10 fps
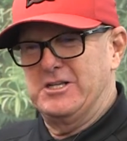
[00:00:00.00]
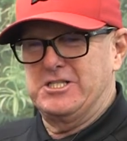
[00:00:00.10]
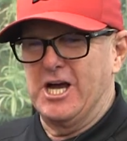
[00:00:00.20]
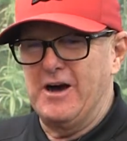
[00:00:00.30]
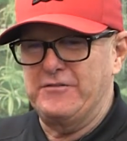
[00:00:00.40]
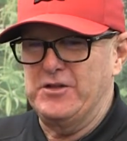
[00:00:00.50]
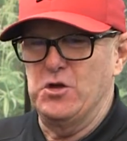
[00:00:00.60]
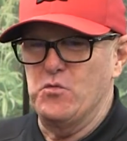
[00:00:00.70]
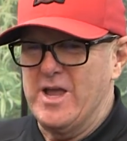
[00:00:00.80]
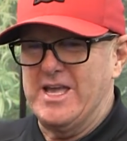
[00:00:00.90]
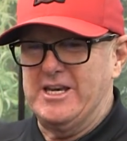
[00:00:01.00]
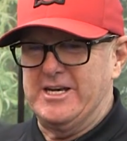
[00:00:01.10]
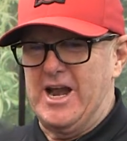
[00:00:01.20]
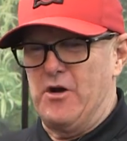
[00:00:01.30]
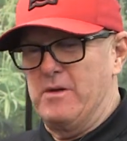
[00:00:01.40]
tough in the wind,
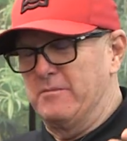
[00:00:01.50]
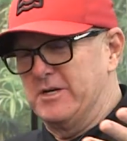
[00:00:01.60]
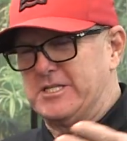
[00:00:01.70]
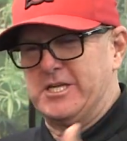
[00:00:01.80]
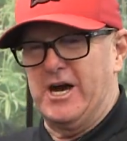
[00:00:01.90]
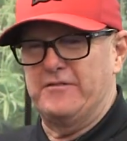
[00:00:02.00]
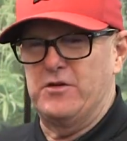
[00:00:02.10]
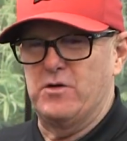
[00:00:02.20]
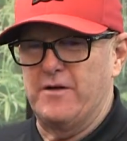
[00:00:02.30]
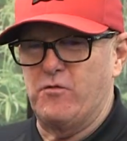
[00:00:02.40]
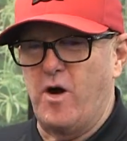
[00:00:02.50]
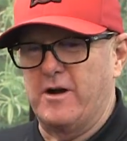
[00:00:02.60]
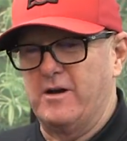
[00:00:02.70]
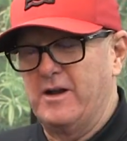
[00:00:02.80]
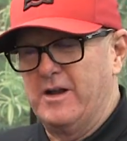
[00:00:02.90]
and I remember tough in rough
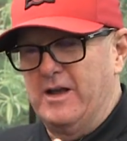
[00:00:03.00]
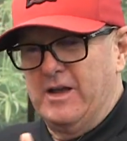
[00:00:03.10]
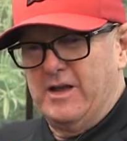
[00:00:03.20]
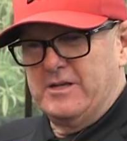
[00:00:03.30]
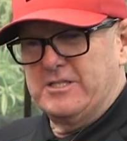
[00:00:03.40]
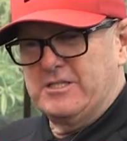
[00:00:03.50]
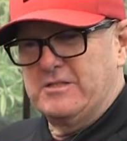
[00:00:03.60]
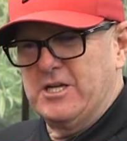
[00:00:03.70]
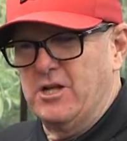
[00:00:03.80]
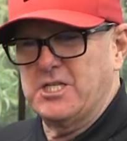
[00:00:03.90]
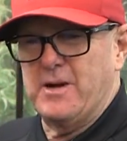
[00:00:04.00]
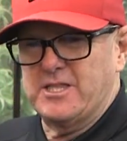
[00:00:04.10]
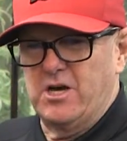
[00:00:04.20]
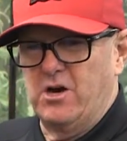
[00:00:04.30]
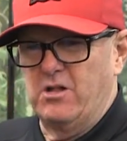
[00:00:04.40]
water. Tell us about
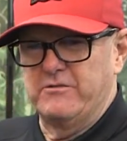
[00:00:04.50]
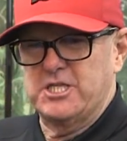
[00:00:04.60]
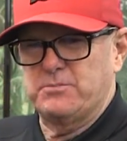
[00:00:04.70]
the hull of this